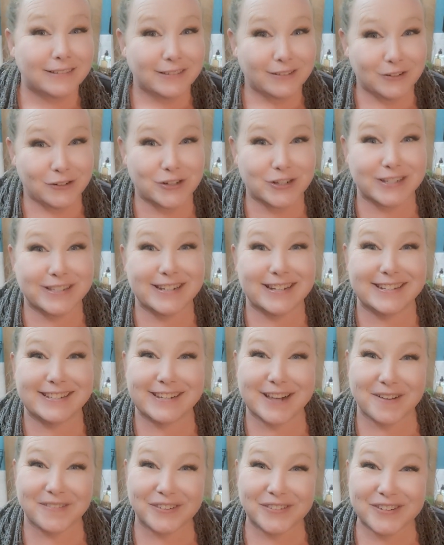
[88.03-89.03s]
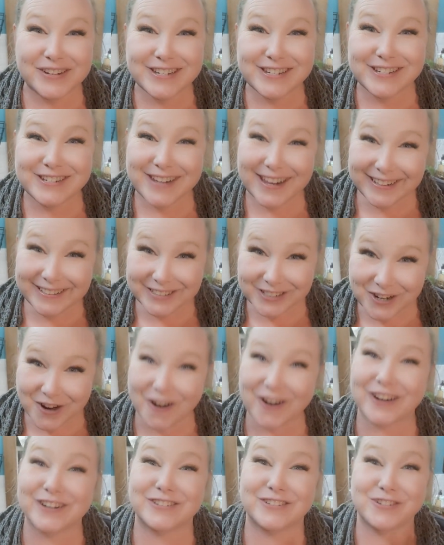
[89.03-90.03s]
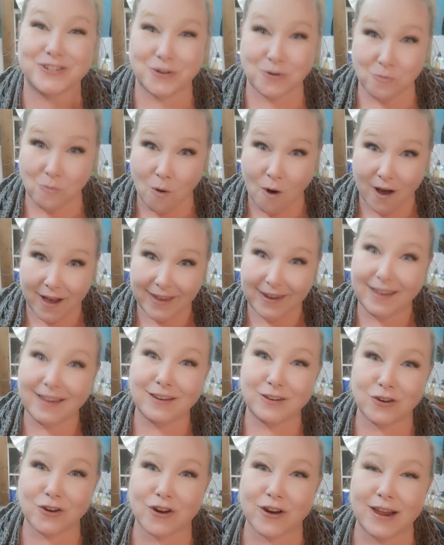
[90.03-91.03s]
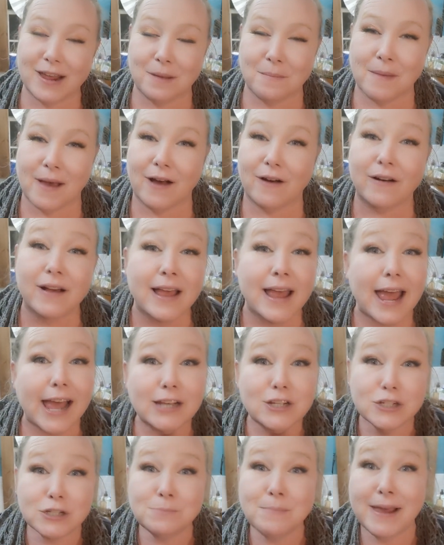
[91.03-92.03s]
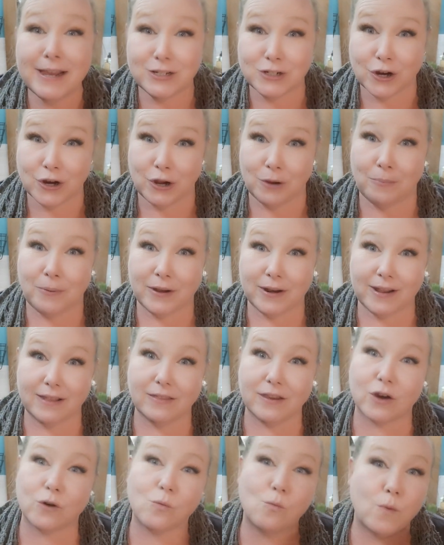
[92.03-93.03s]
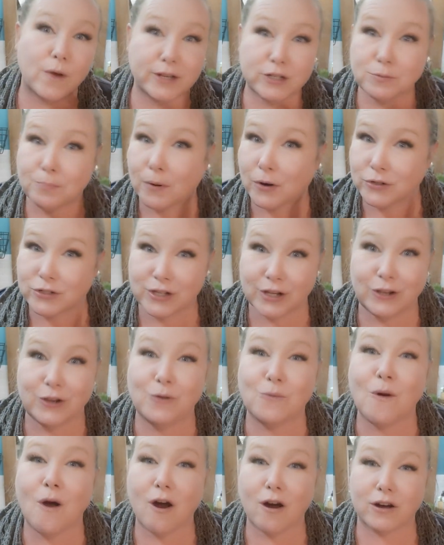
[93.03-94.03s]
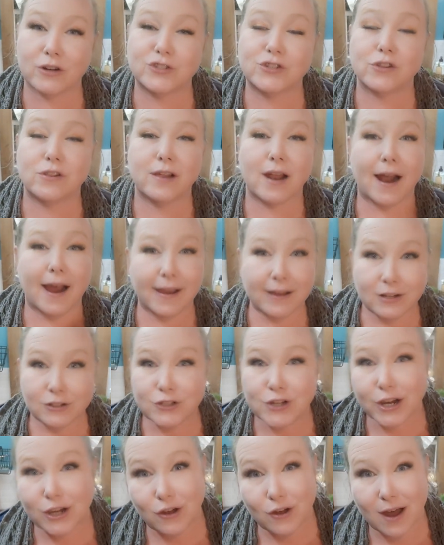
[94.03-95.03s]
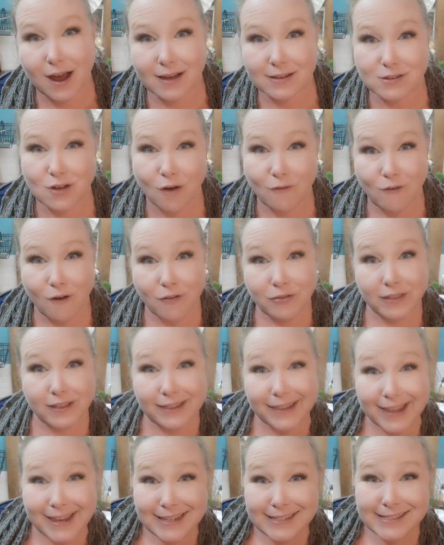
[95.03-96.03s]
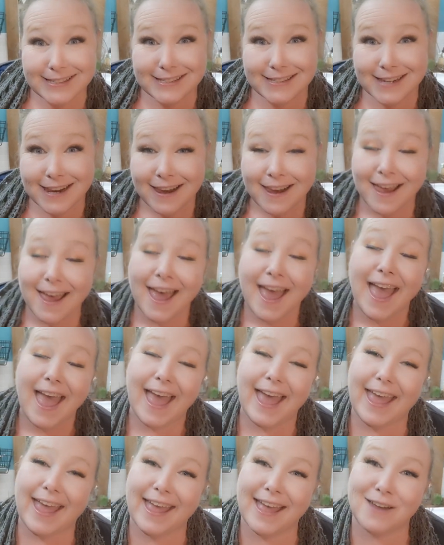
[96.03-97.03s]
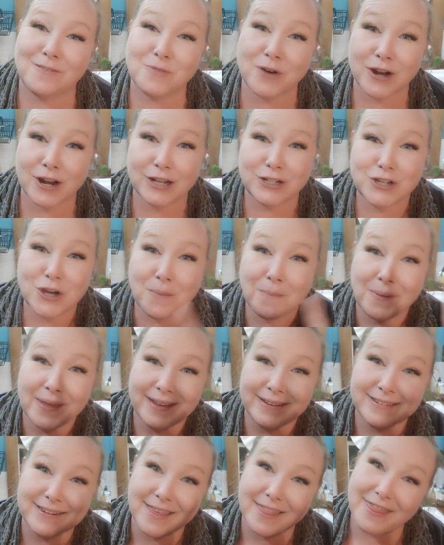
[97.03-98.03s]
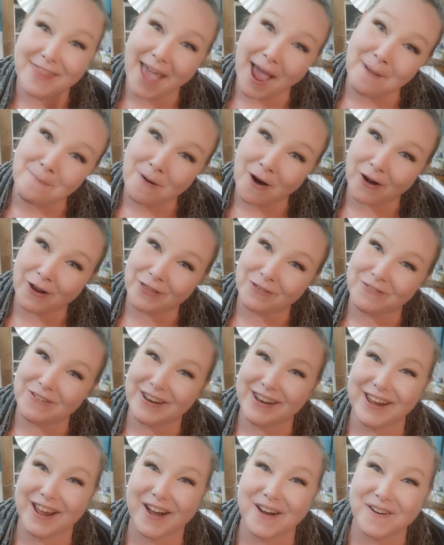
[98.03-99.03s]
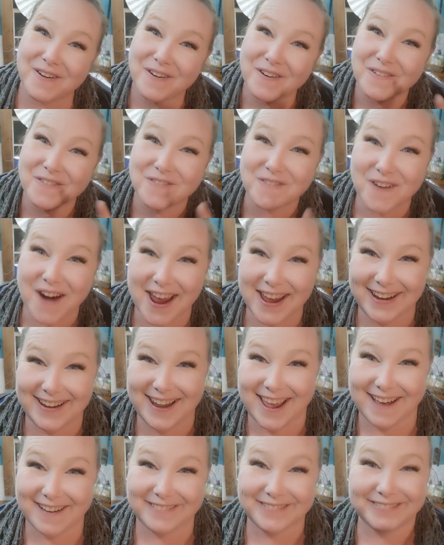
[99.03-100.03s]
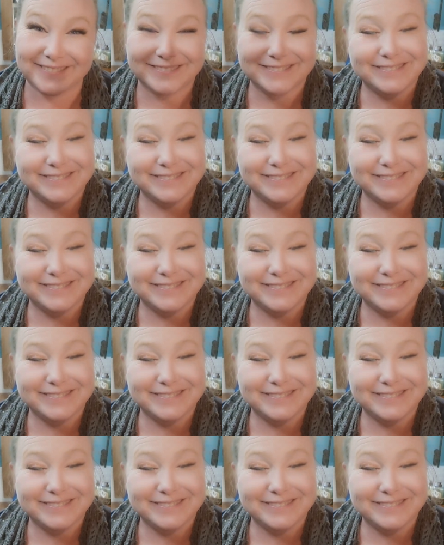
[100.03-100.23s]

you just need to tell me which ten charts you want in your email, and just make sure you put in there which person you are so that I can check you guys off on the list. And we're going to jump into that part of the video right now.